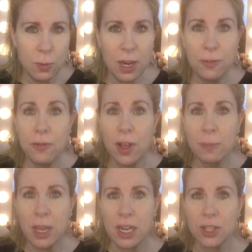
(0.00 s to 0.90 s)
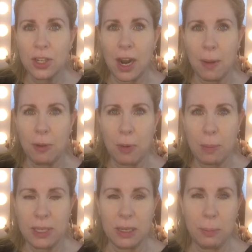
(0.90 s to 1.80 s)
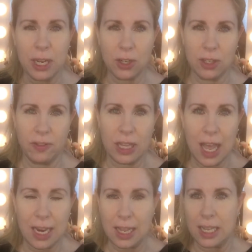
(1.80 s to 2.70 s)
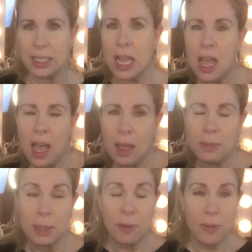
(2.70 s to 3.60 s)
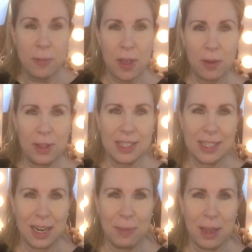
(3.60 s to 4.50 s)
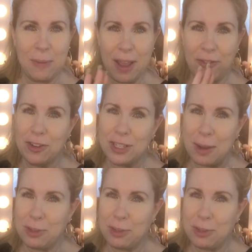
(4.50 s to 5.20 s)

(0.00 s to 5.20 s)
one, if you follow me on Instagram, you've probably seen pictures of a lot of these. Some of them, though, this is going to be my first time